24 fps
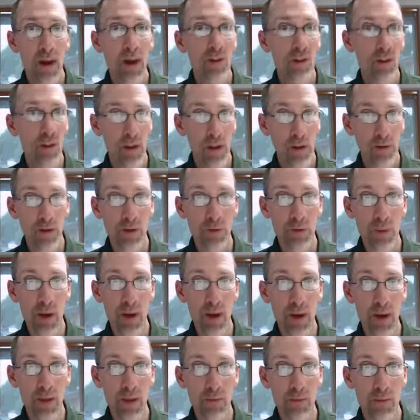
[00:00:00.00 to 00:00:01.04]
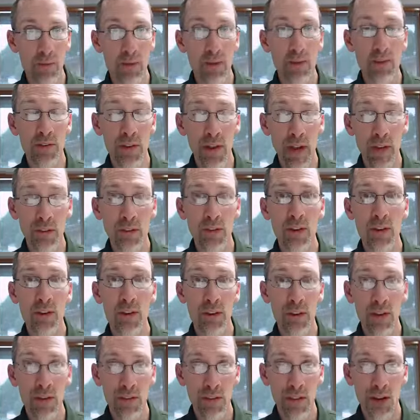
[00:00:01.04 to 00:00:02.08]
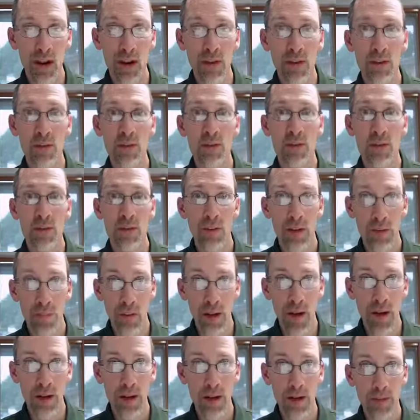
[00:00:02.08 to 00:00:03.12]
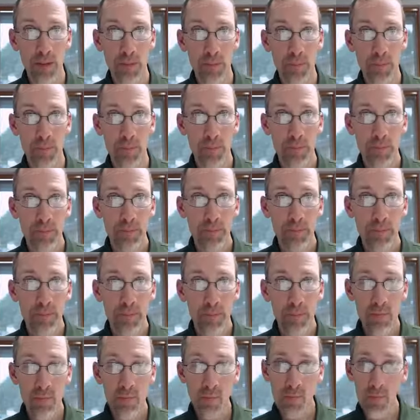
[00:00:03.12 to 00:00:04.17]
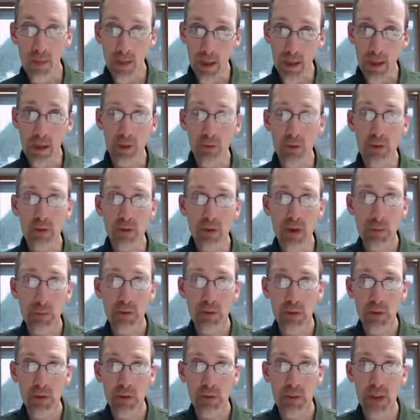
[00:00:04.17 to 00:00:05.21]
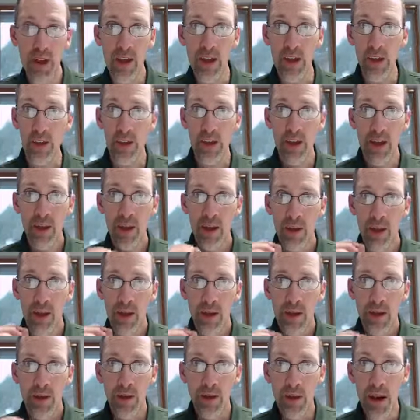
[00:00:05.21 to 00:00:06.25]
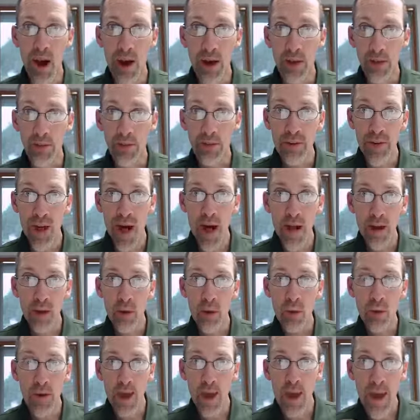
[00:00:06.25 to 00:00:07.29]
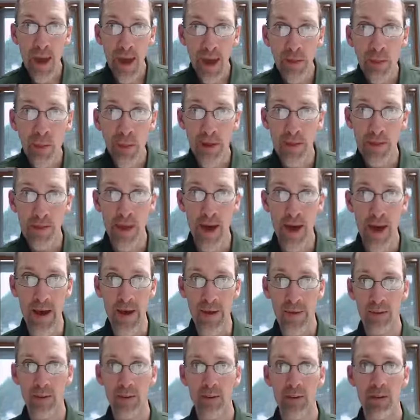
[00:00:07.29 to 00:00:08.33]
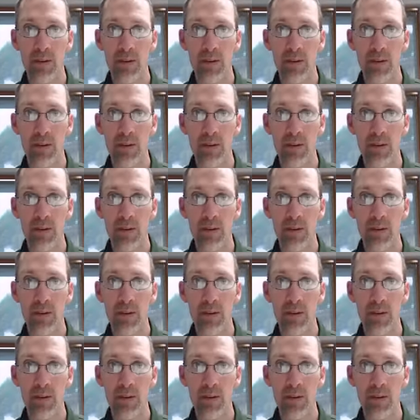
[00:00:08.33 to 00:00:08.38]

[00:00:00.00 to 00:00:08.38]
as a living body. Death dishonors the body. And here's what Scripture is saying. God is not okay with that.